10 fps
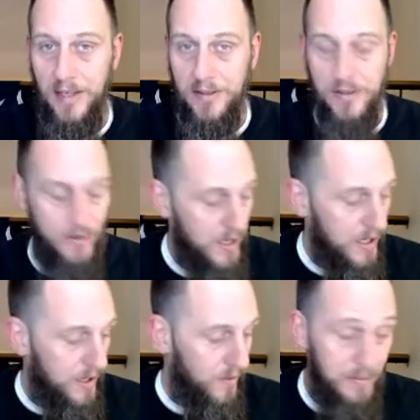So
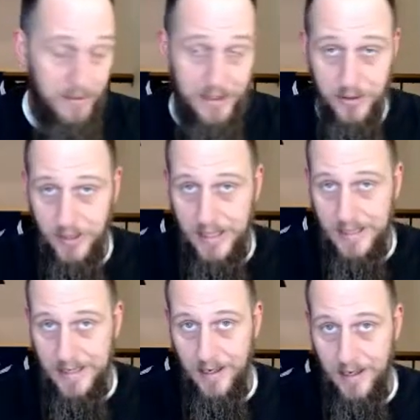what I'm going to do right
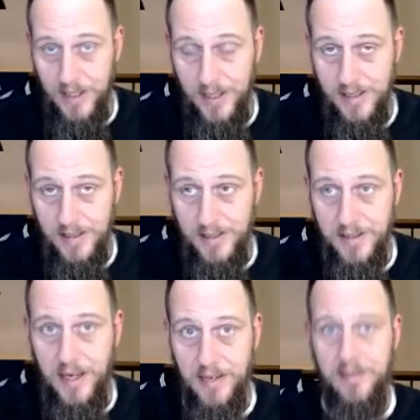now is test that